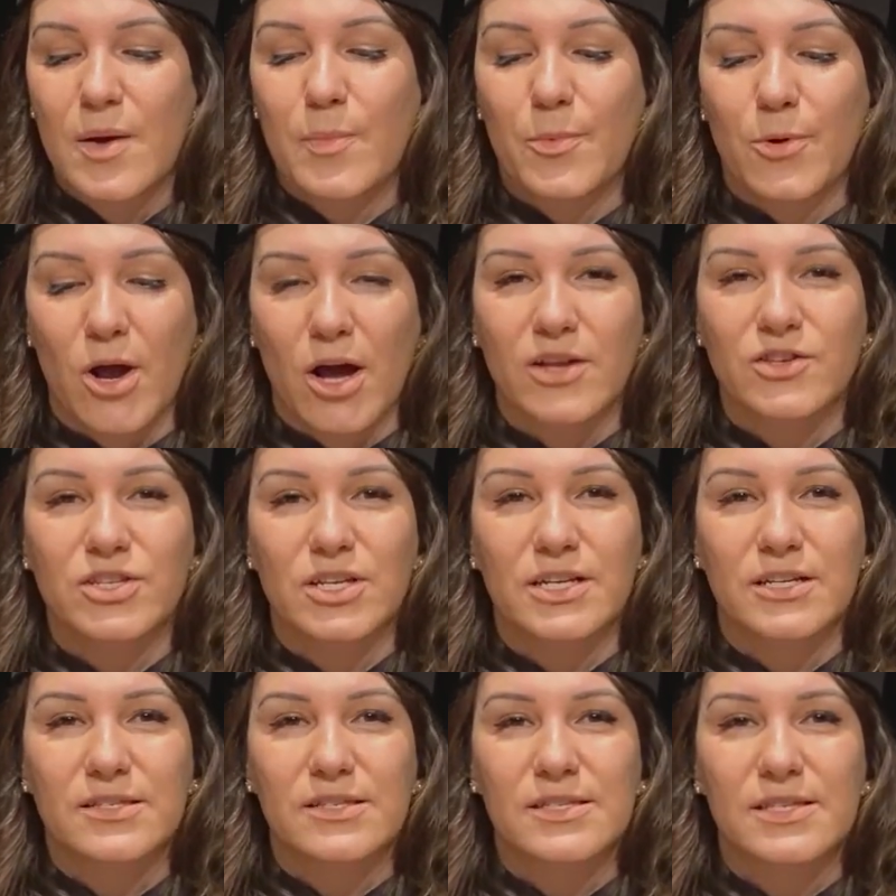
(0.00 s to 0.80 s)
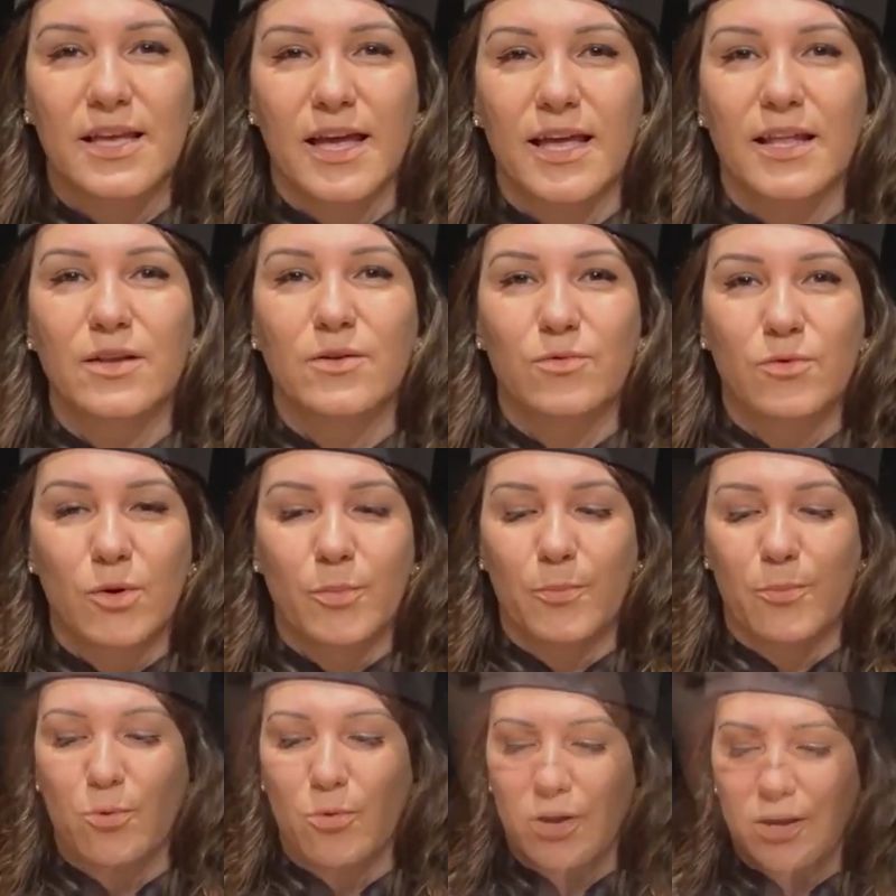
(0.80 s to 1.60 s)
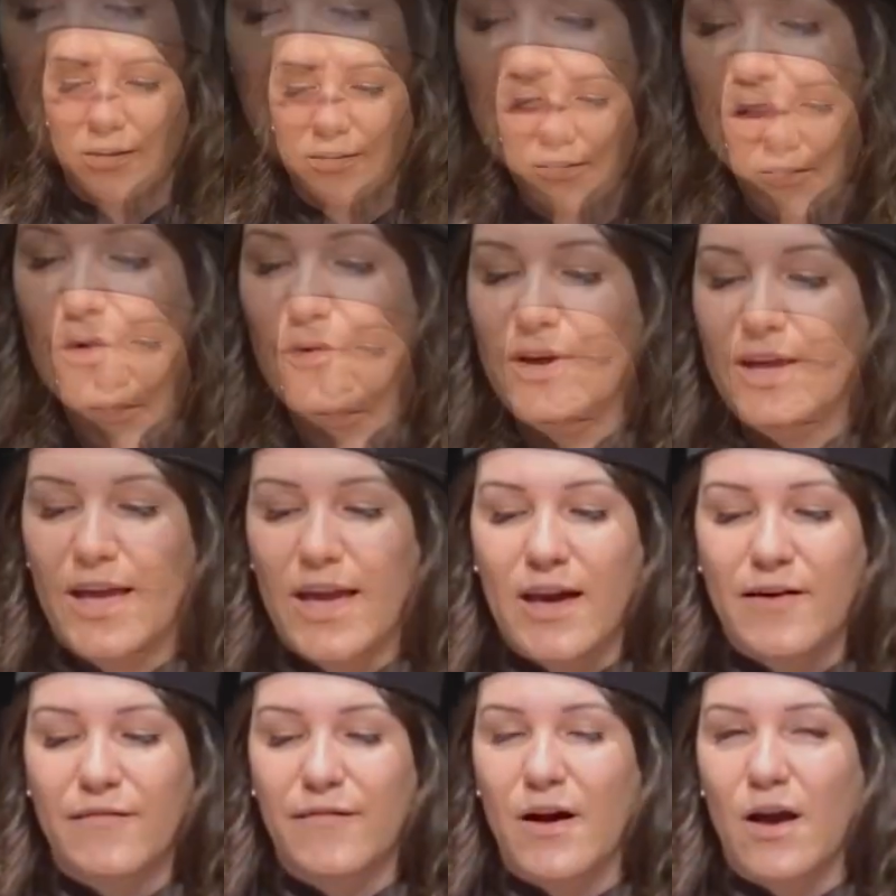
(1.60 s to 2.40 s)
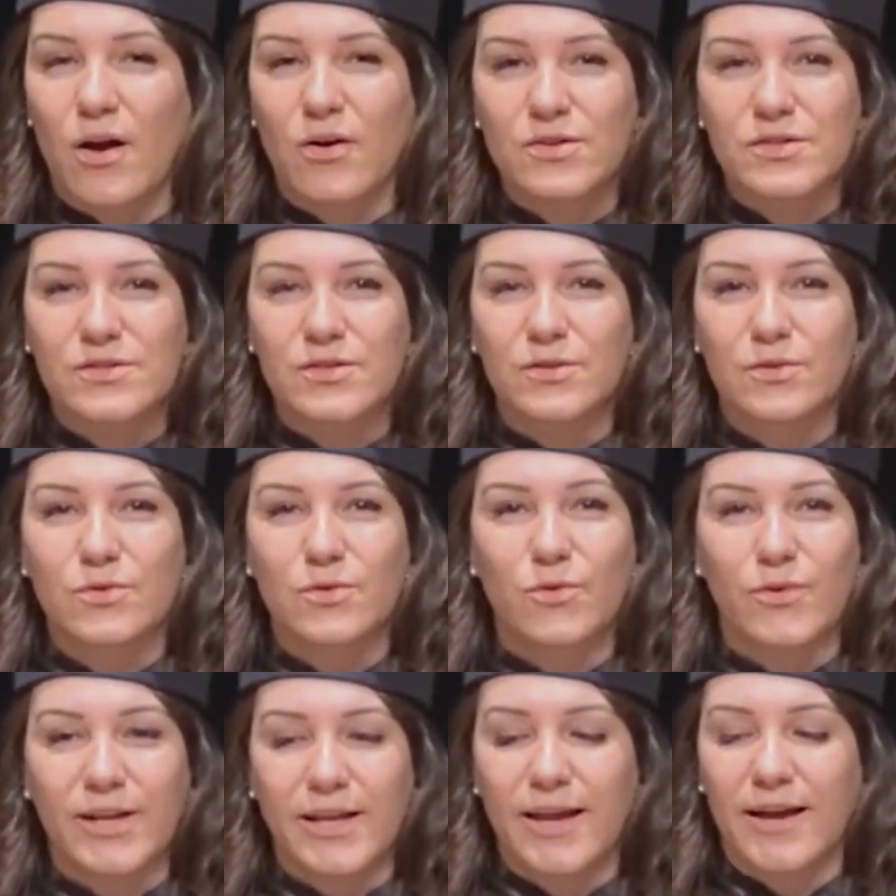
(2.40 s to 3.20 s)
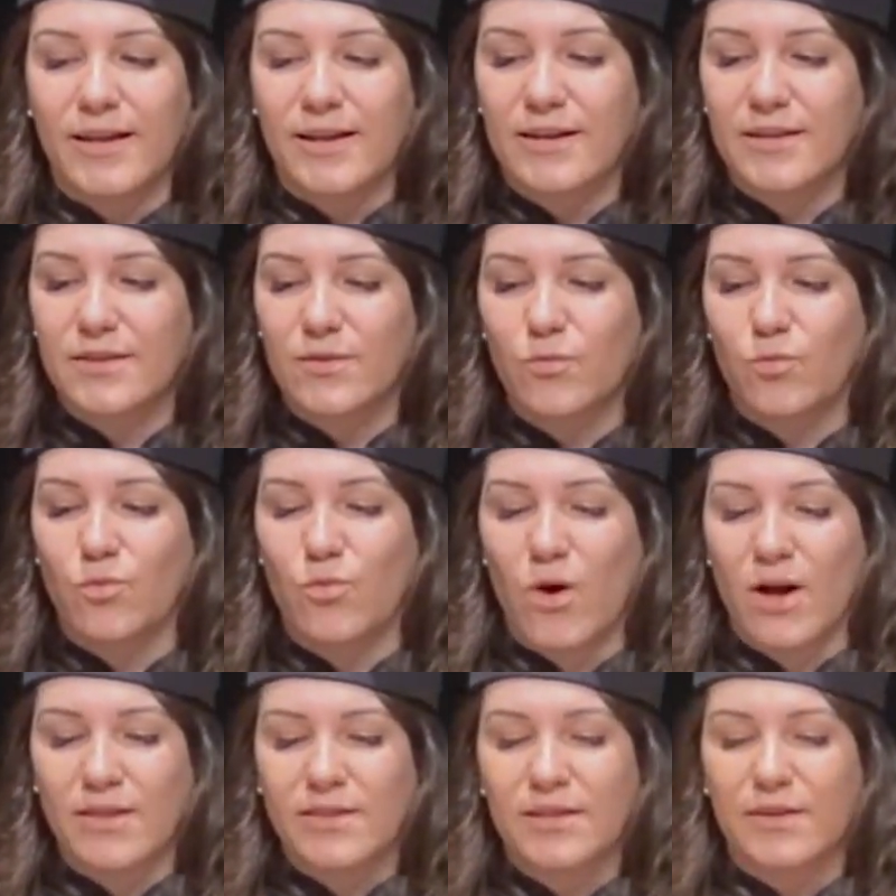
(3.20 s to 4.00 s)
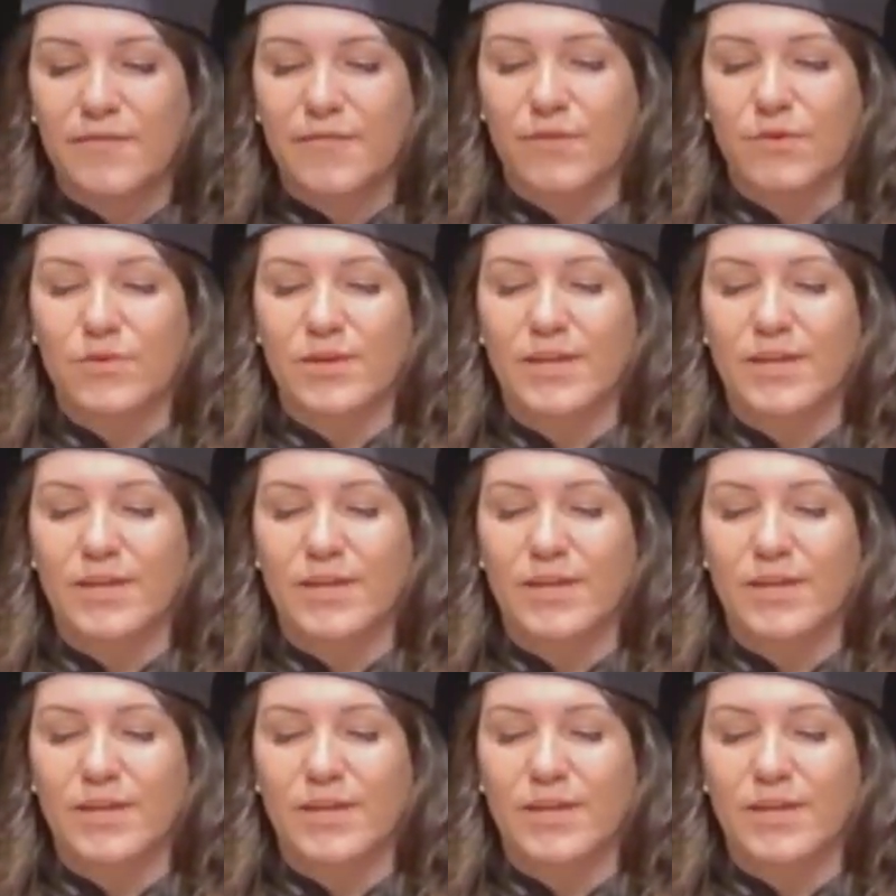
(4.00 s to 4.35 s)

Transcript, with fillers: projects, and group work. We have also created wonderful